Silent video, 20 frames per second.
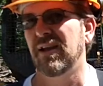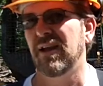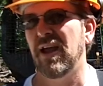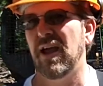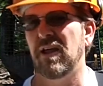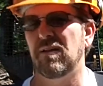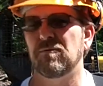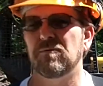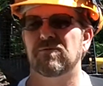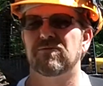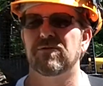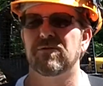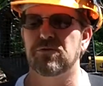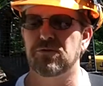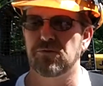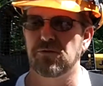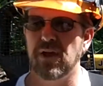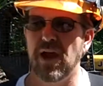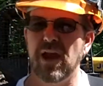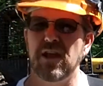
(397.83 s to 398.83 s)
And
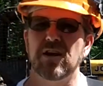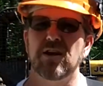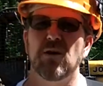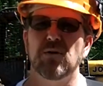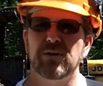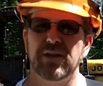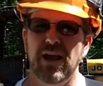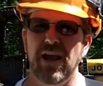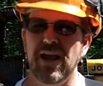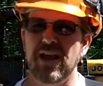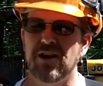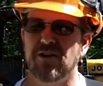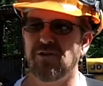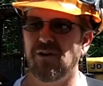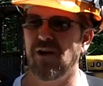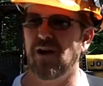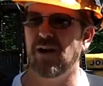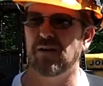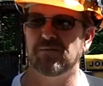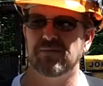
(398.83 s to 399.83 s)
through that you go into hate
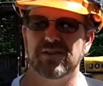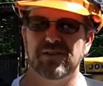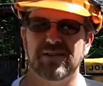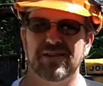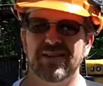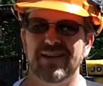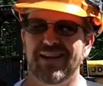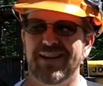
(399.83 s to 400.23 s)
crimes.